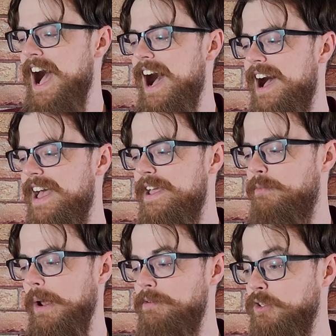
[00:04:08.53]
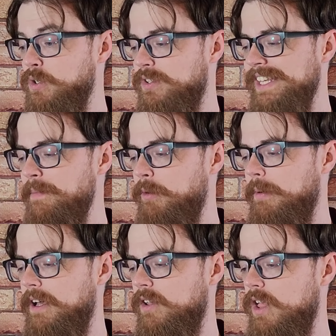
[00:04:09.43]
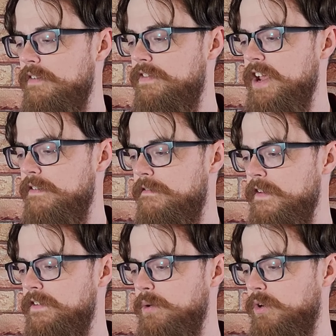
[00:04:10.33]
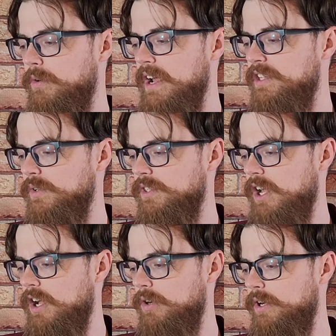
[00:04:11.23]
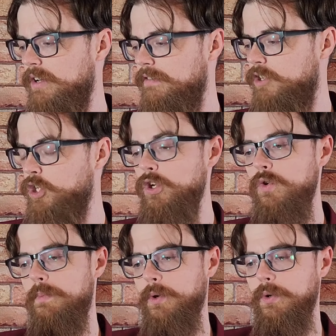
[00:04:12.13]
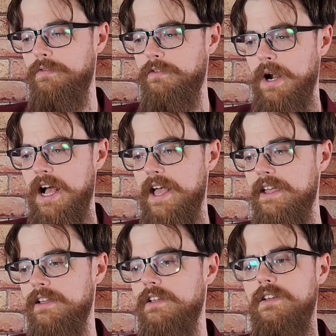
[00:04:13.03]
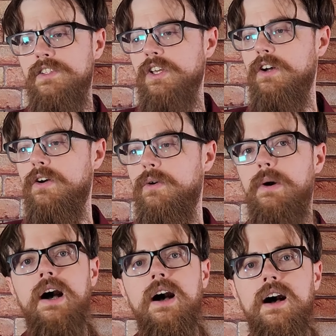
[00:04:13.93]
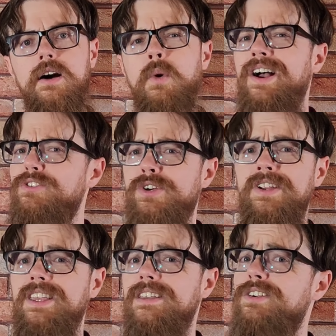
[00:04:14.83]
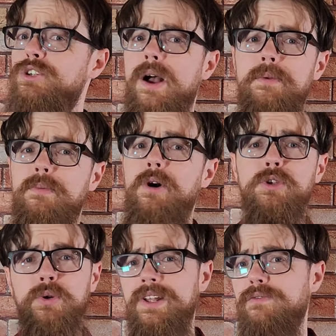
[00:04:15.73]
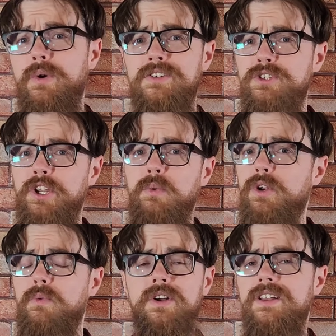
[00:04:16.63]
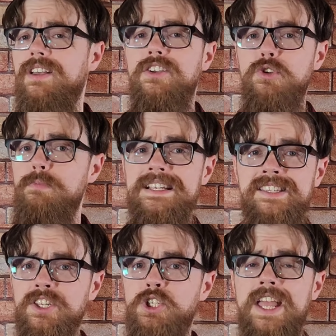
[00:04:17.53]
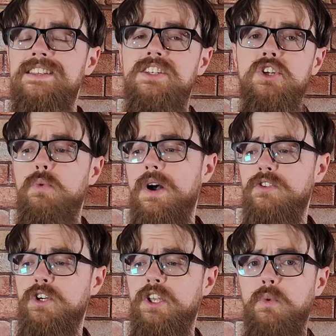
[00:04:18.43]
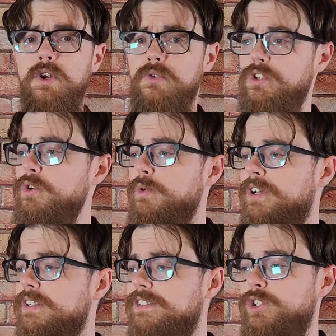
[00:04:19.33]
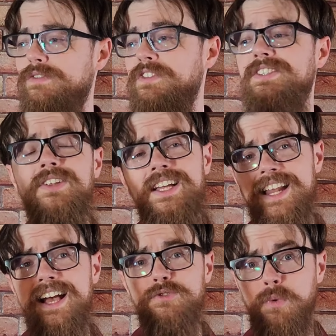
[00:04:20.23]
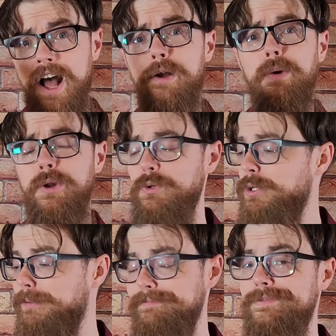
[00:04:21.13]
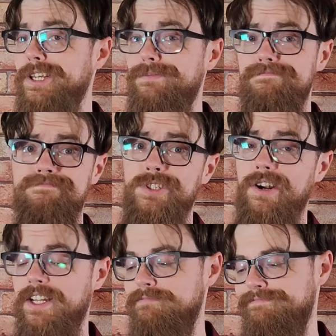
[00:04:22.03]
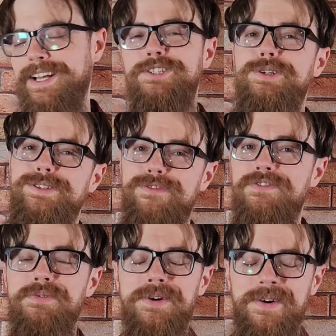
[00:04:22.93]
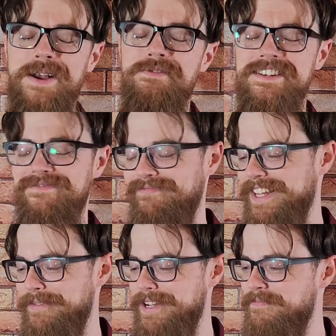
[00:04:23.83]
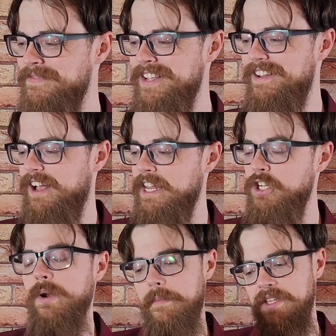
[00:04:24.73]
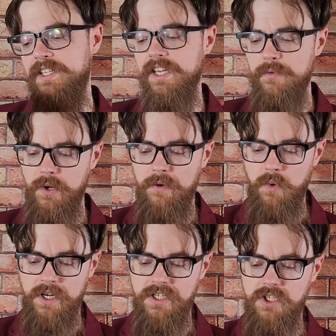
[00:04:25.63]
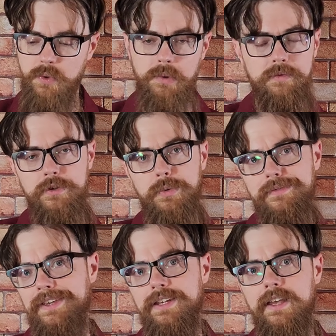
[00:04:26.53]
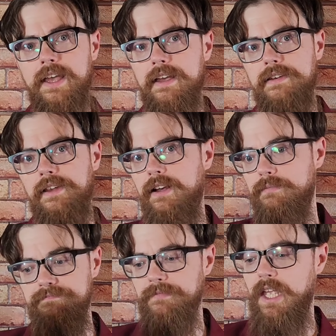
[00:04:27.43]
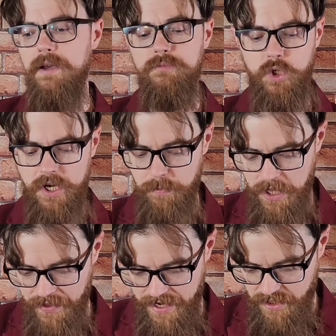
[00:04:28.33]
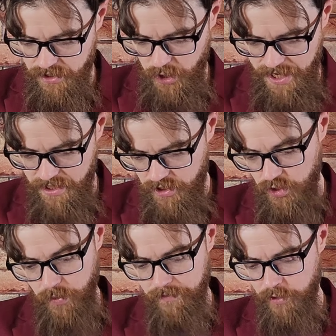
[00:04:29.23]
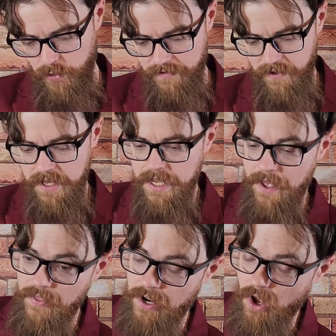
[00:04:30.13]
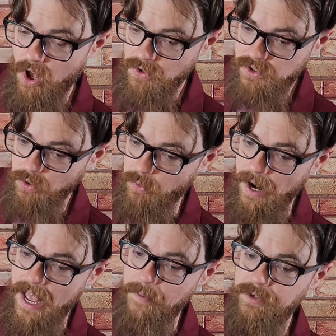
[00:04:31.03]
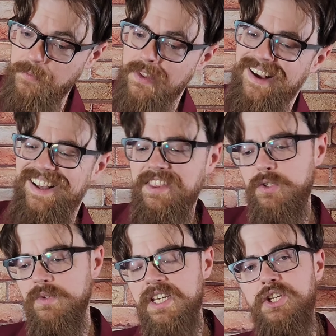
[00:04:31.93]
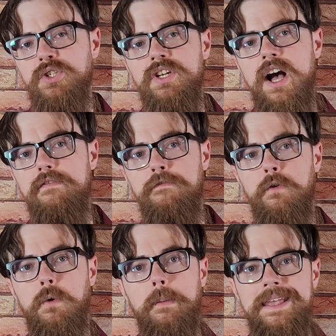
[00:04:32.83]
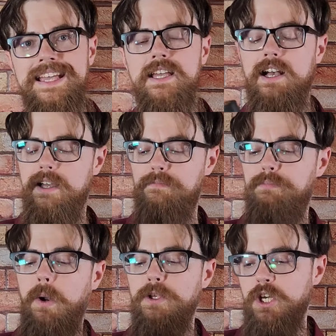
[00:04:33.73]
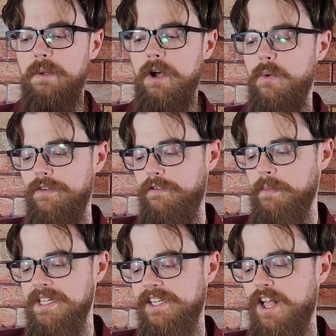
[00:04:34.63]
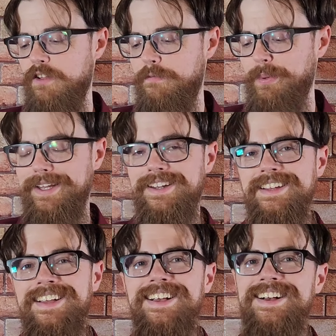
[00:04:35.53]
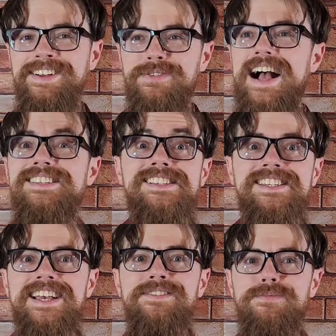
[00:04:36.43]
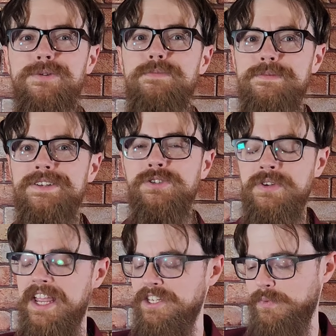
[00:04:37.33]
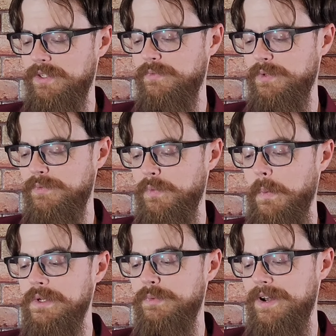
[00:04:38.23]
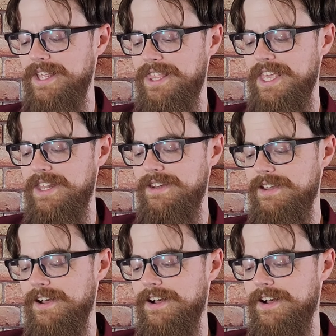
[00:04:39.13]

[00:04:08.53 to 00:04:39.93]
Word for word: I grabbed a little sample bottle of their 51 rye. So it's 102 proof rye. So Wild Turkey, you're dropping the ball. You already have Wild Turkey 101. You missed the chance to do Wild Turkey 102 because Driftless Glen has rye 102. So sorry. Actually, it's 51 rye, but anyway. I did grab this because I wanted to do a review of it and... yeah, so I bought that to try to do a review of. And then I also grabbed, this one's actually not for me. I probably should have bought one for myself, but as I said, room in my suitcase was running thin.